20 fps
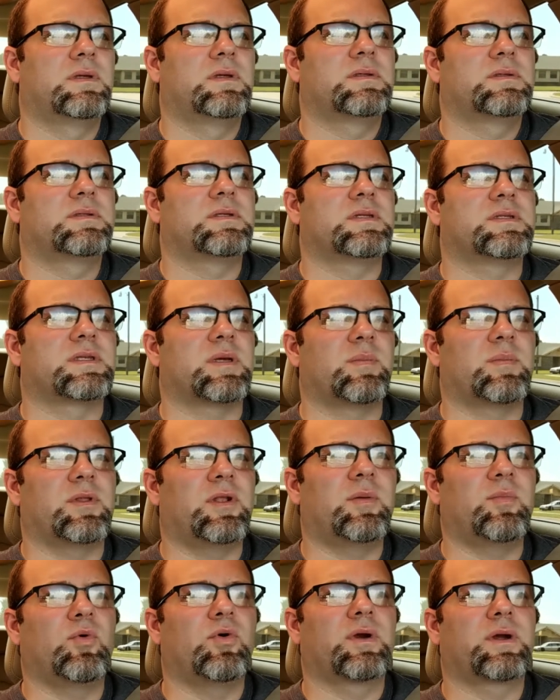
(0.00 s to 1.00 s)
Since I'm a
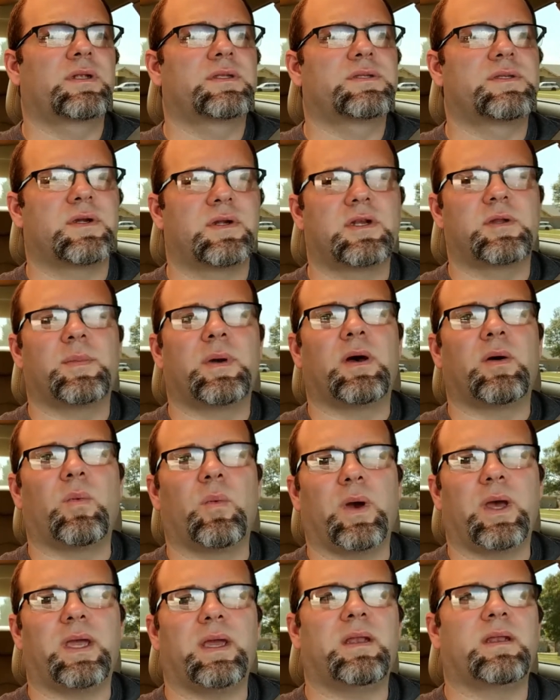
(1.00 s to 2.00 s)
little more concerned about
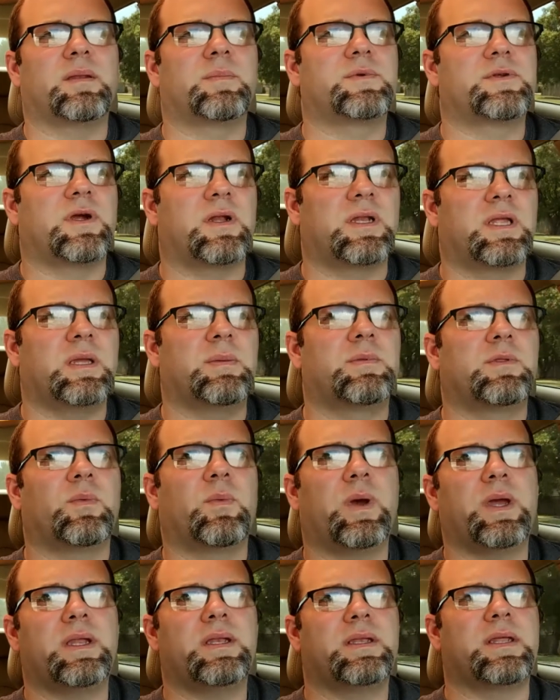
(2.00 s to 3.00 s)
weight, trying to keep the
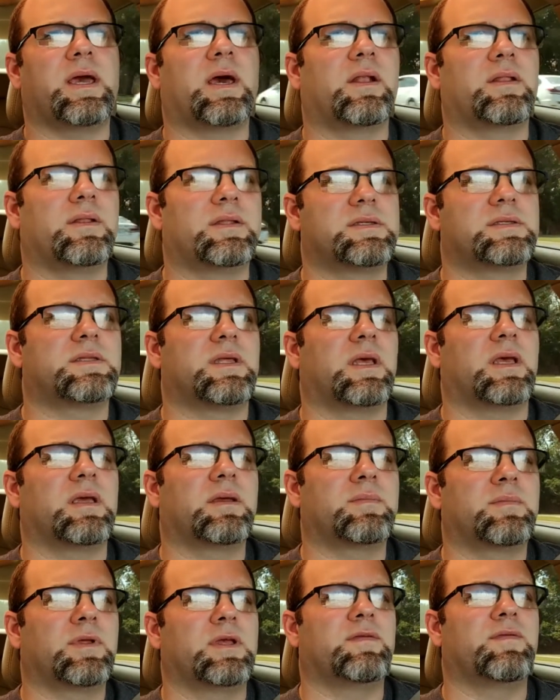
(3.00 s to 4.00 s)
weight down on this thing,
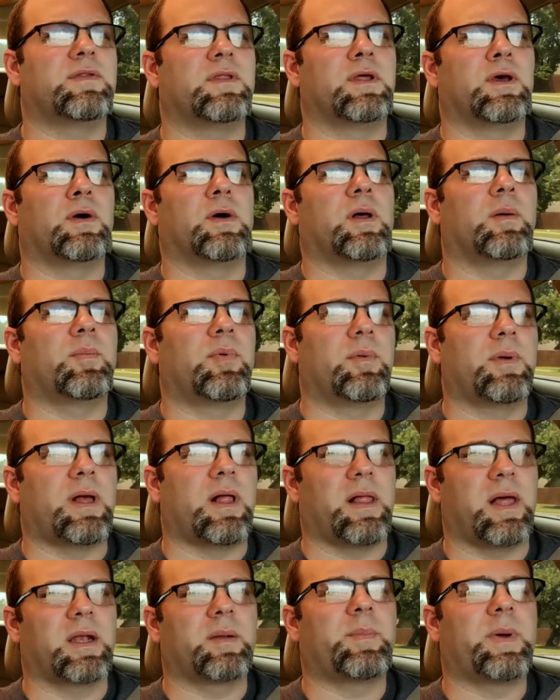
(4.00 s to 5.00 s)
even though
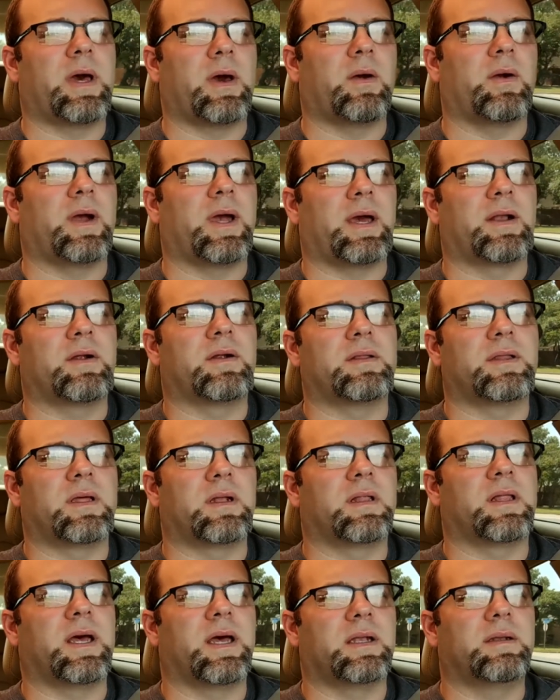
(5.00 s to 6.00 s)
I'll add a power adder and
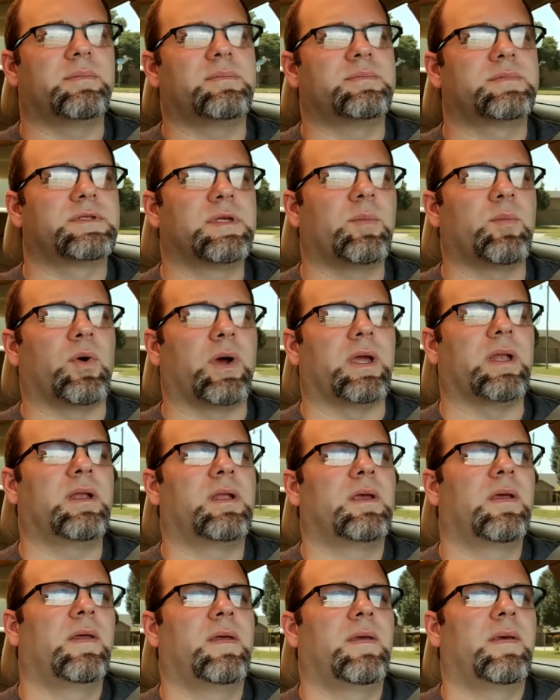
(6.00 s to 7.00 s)
that'll add some weight,
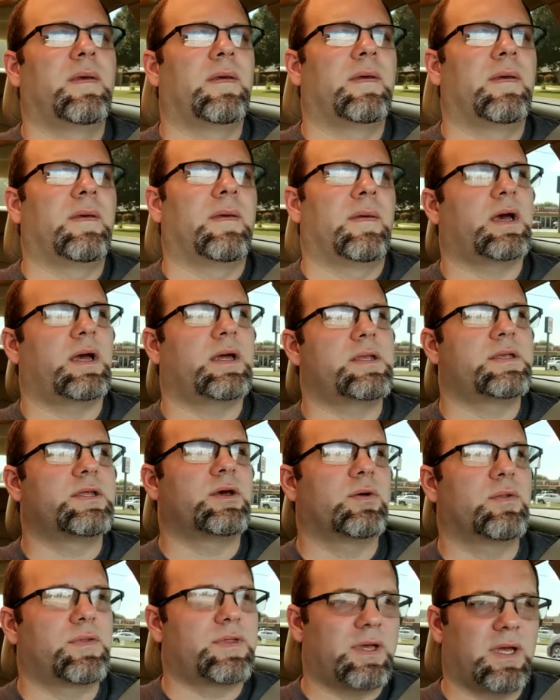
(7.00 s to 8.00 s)
I
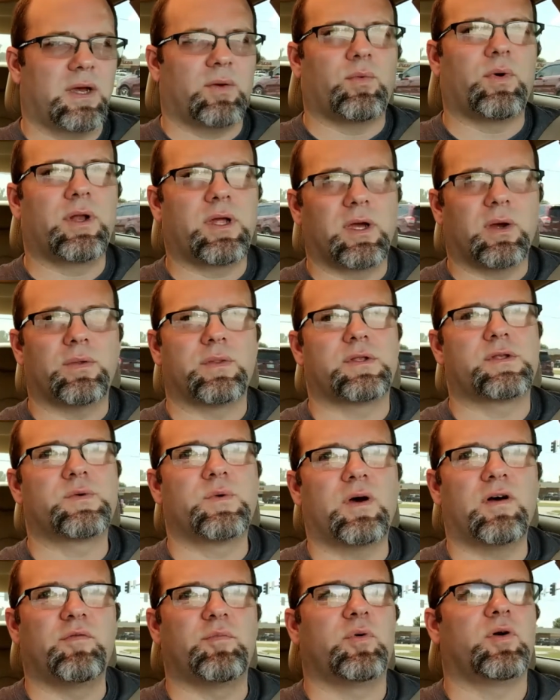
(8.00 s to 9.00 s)
don't think I want to go with a
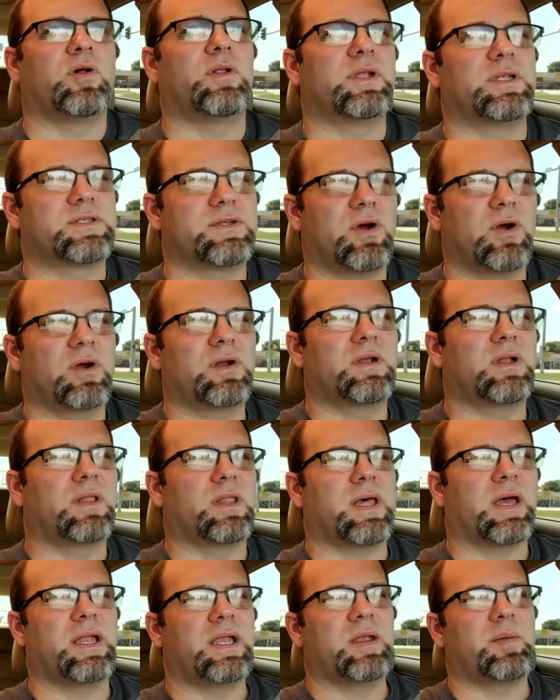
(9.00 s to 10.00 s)
12 bolt. It's hard to
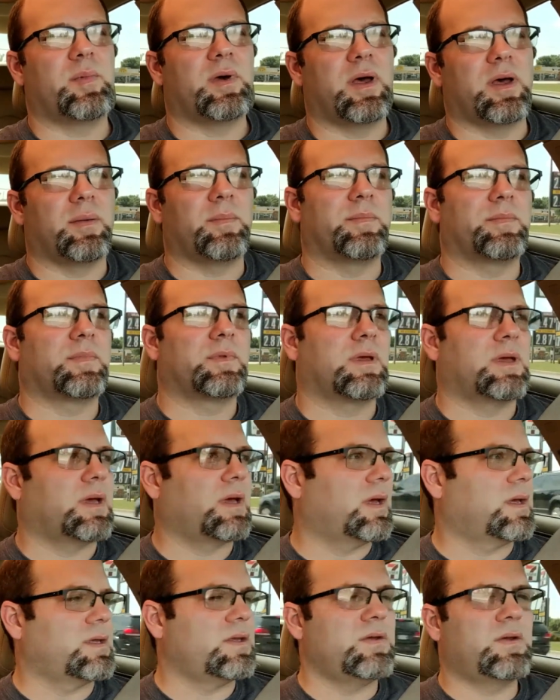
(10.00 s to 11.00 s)
lighten them up.
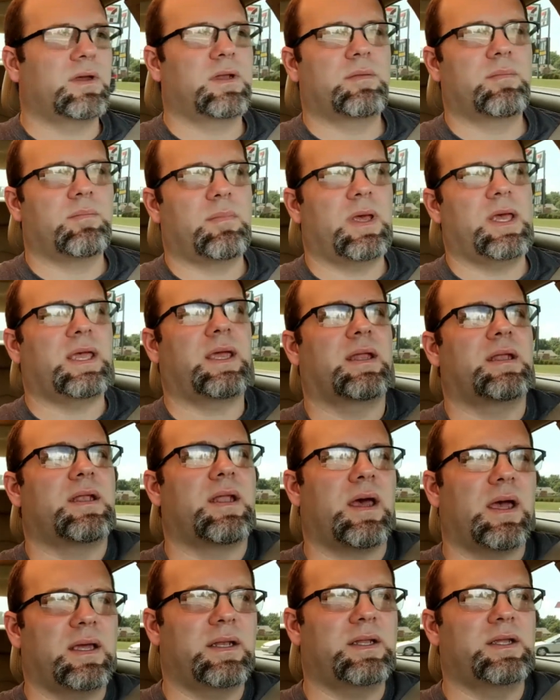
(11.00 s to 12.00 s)
You can make a
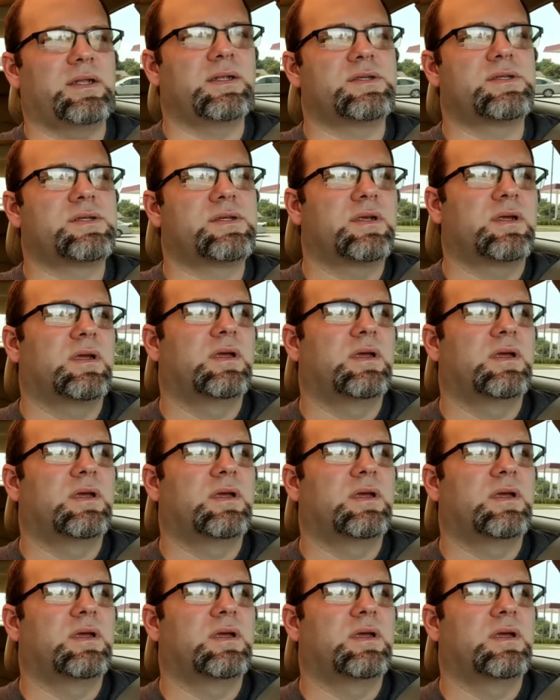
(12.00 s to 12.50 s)
9-inch